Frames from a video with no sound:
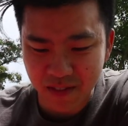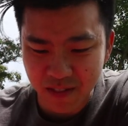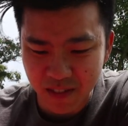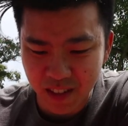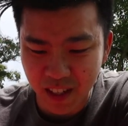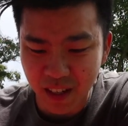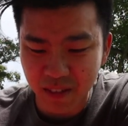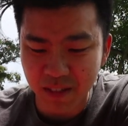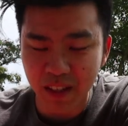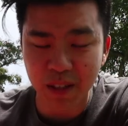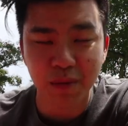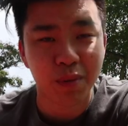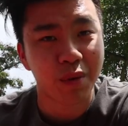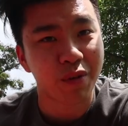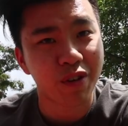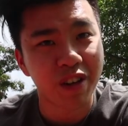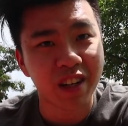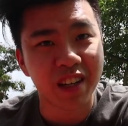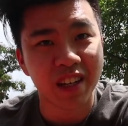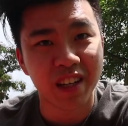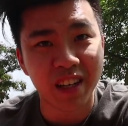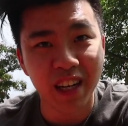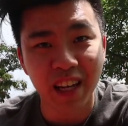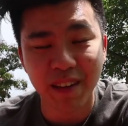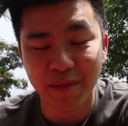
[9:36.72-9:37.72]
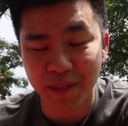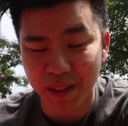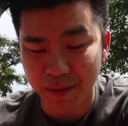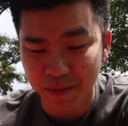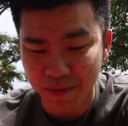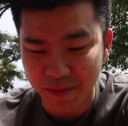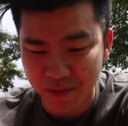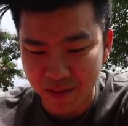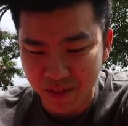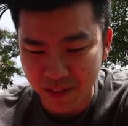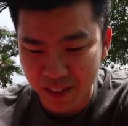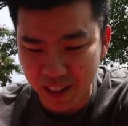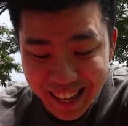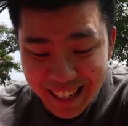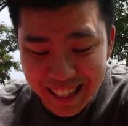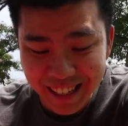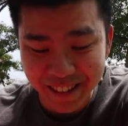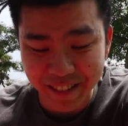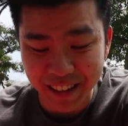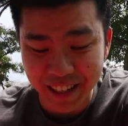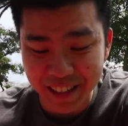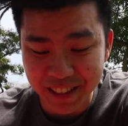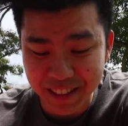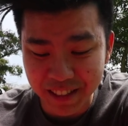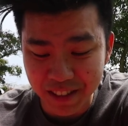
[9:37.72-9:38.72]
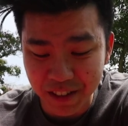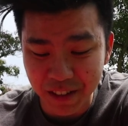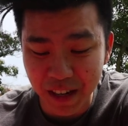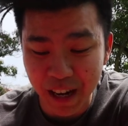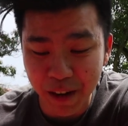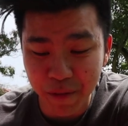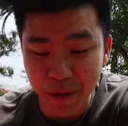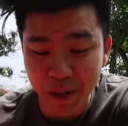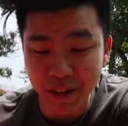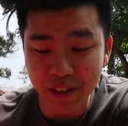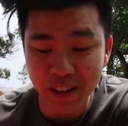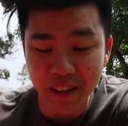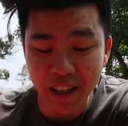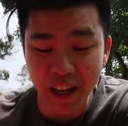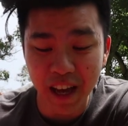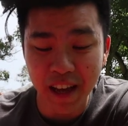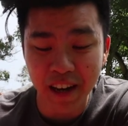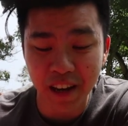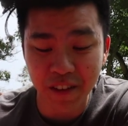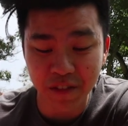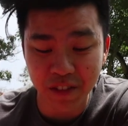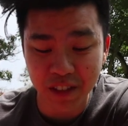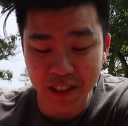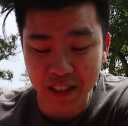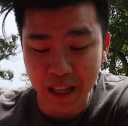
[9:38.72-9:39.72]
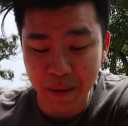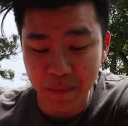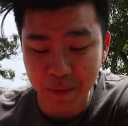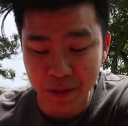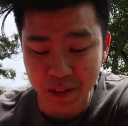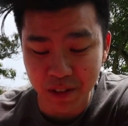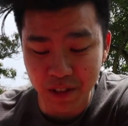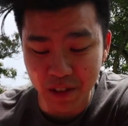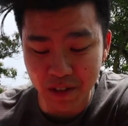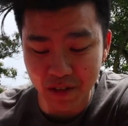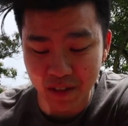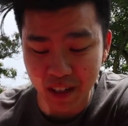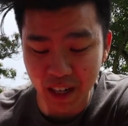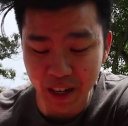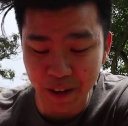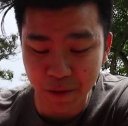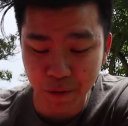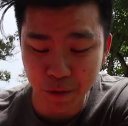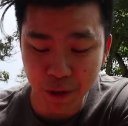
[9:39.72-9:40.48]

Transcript: Yep, that's what we're gonna name him. Anyway, so we're gonna end off this episode right